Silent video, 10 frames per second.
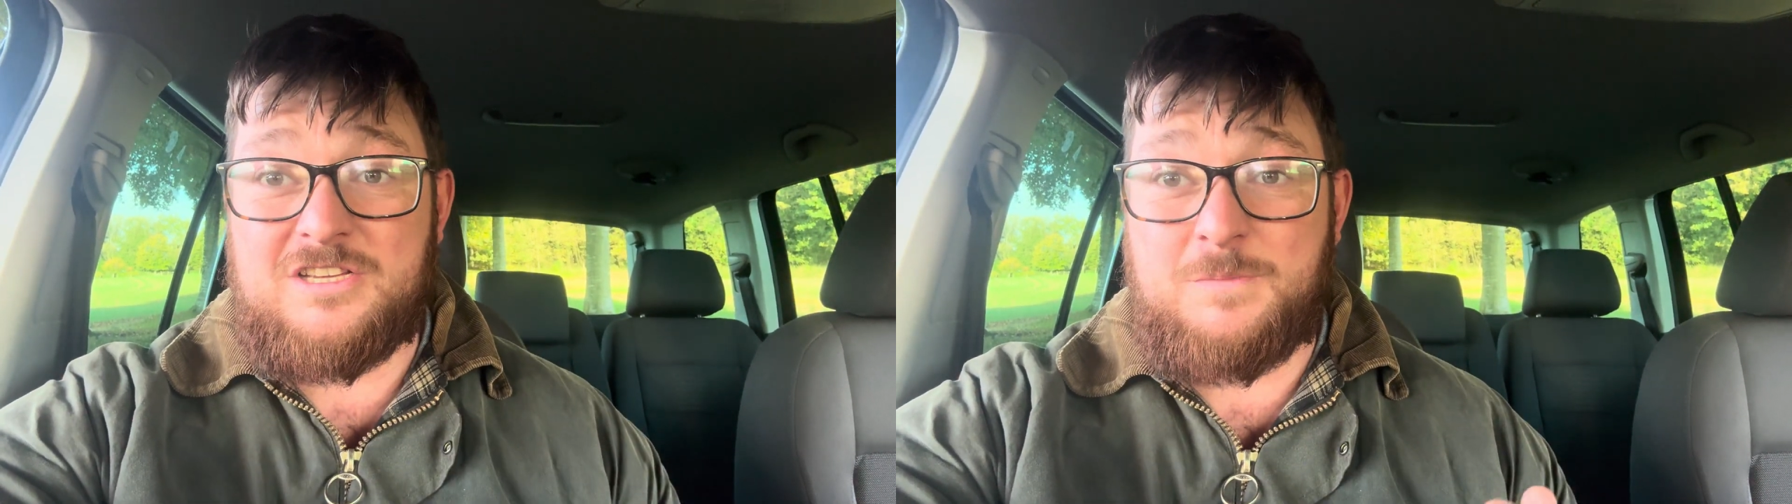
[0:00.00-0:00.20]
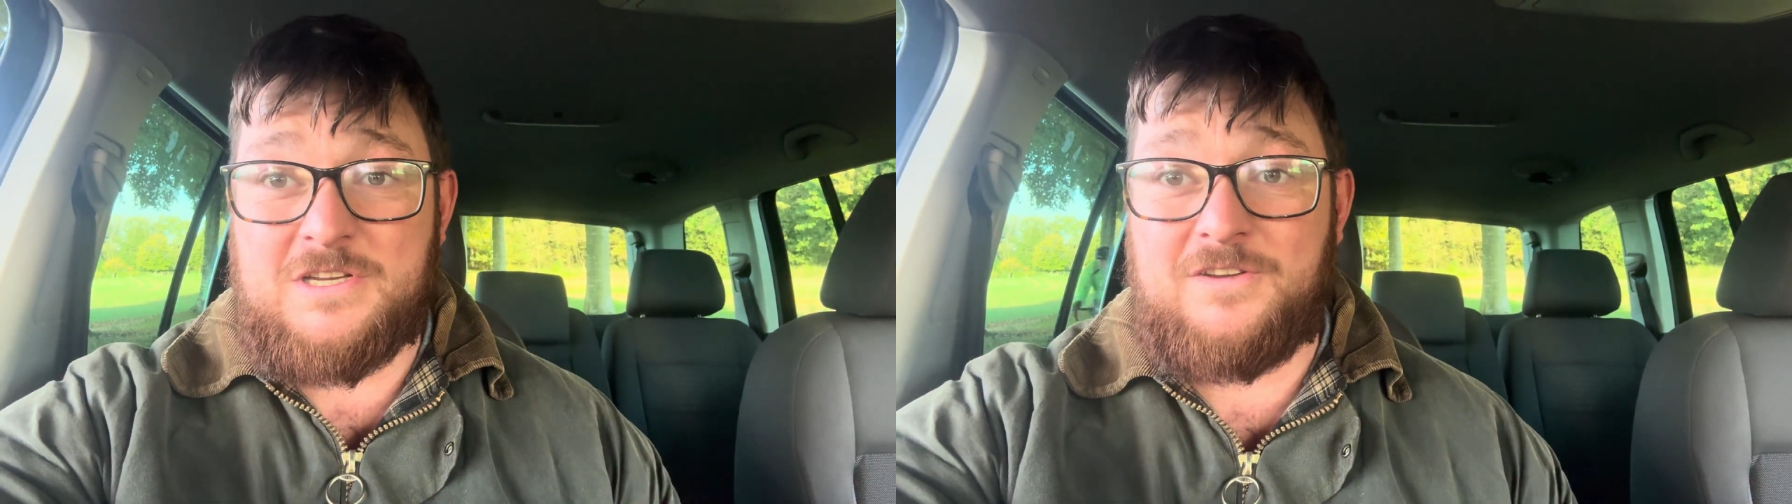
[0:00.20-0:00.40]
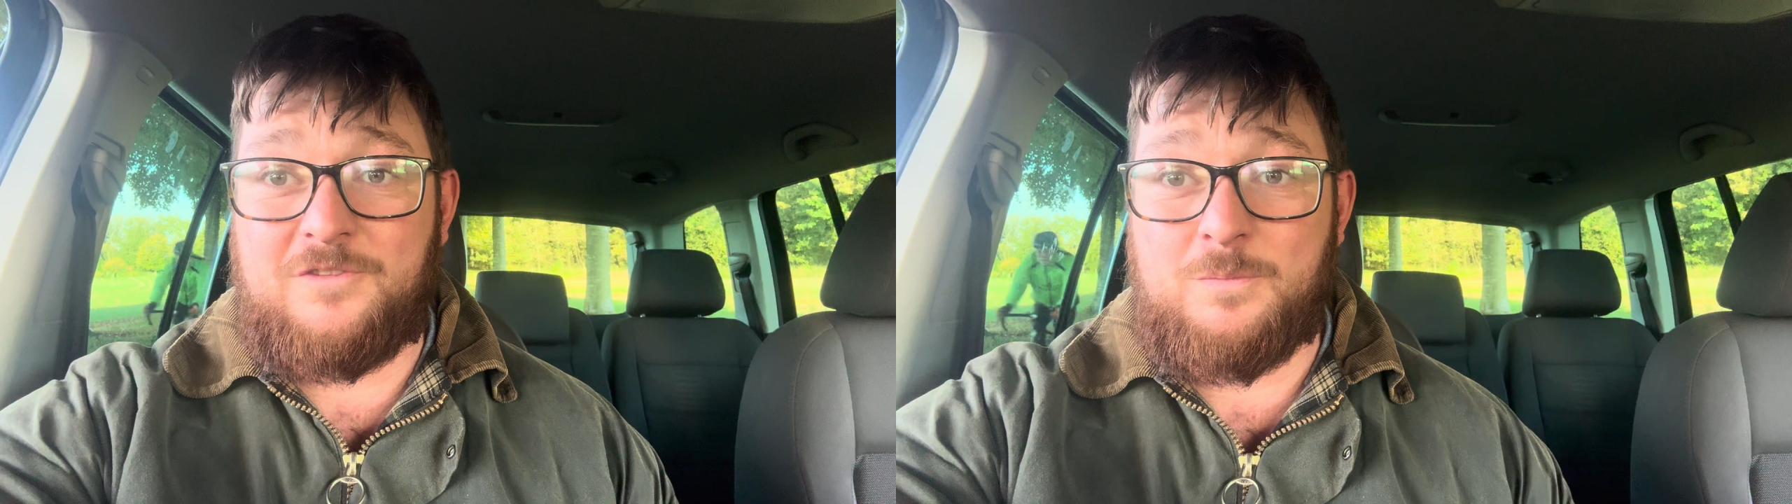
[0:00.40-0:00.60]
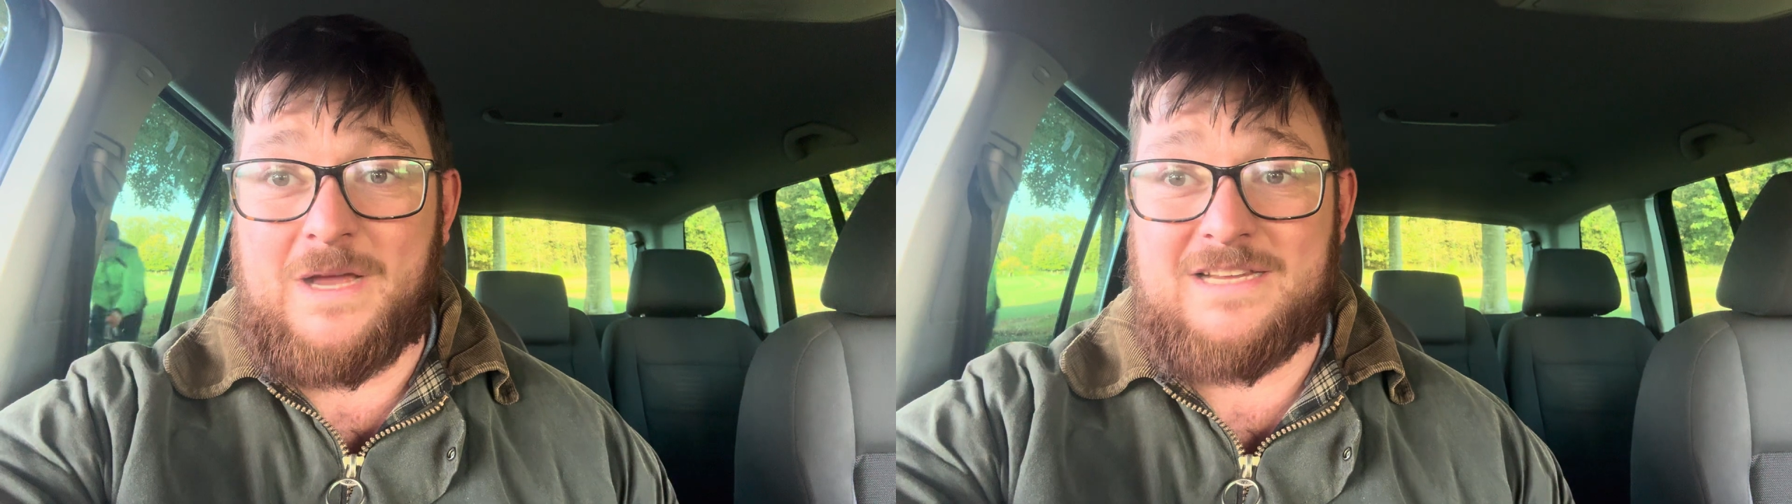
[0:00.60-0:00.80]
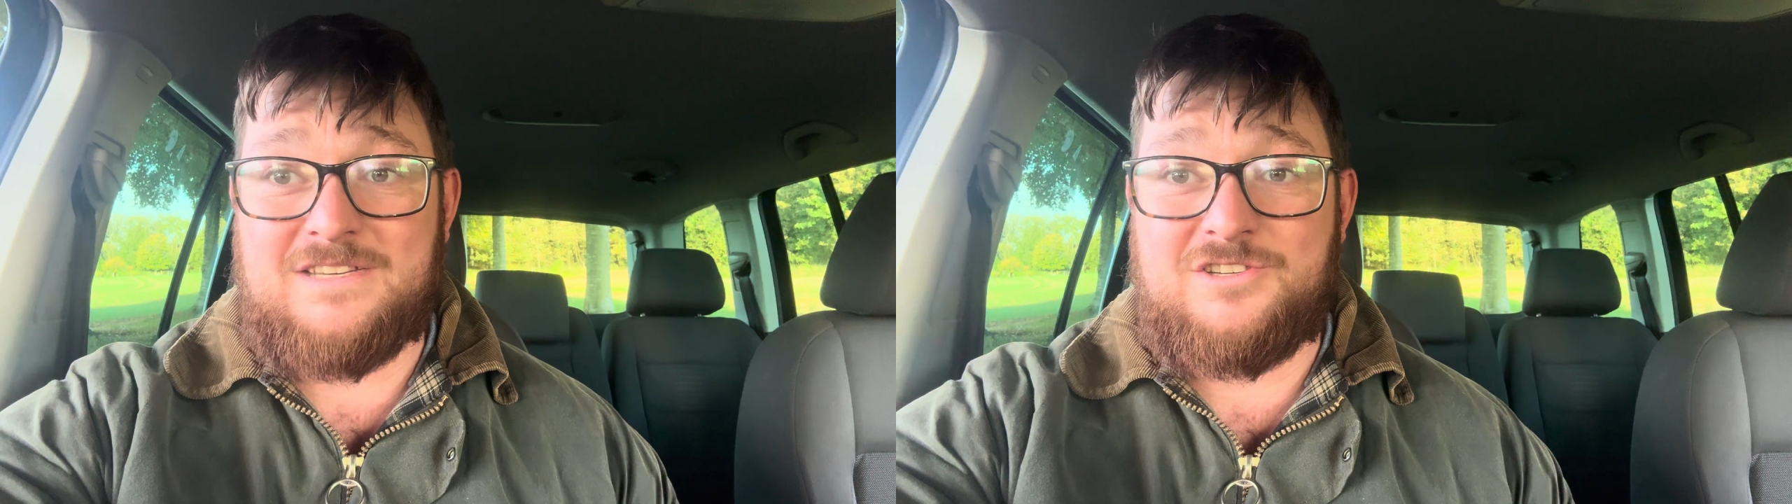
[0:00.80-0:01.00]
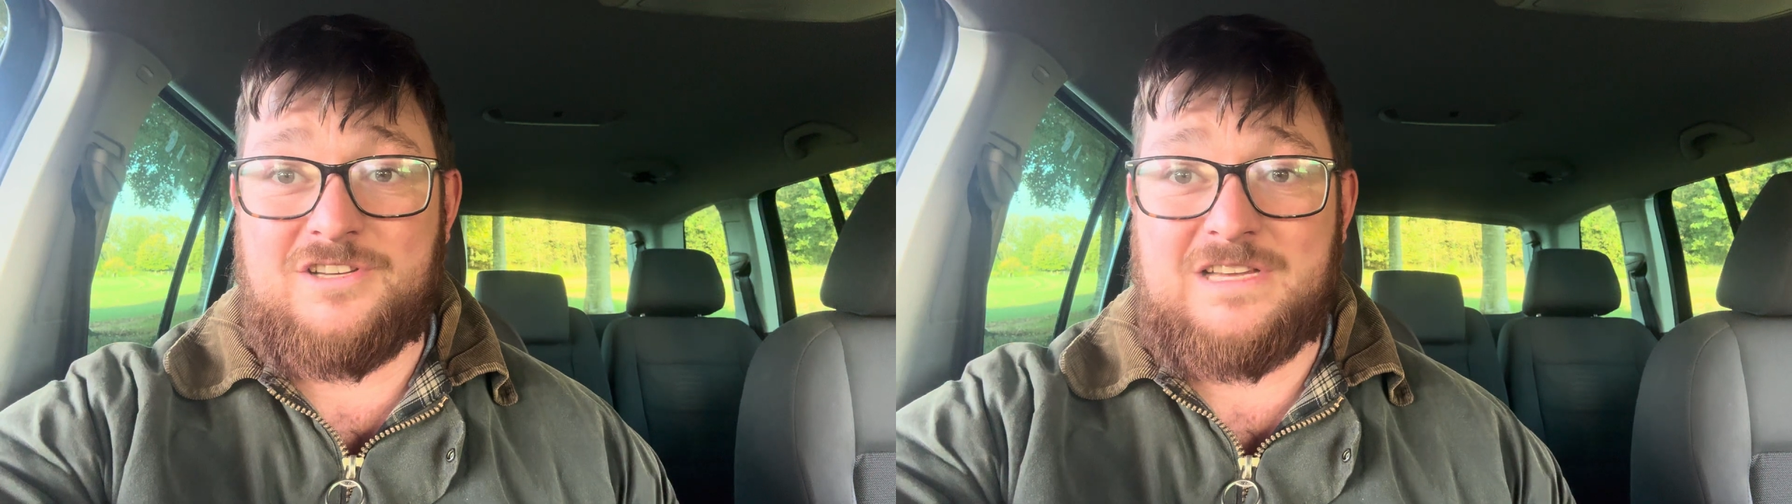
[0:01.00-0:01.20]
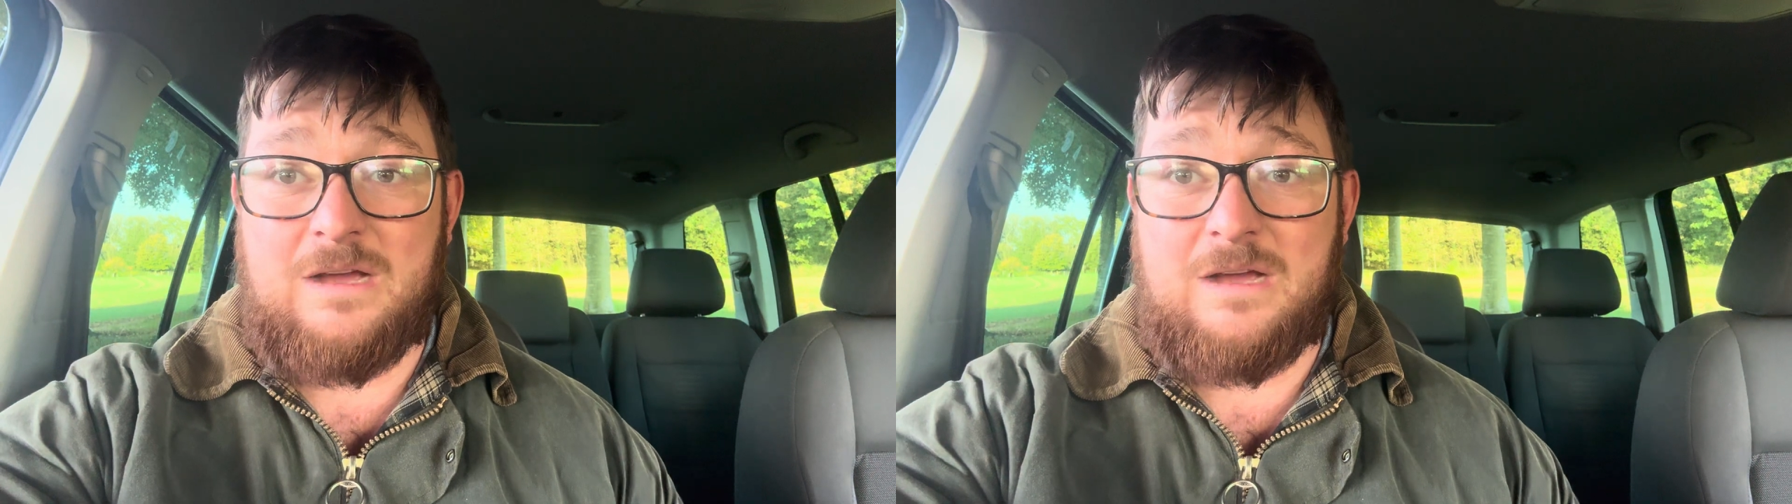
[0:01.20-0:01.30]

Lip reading: especially for the passengers.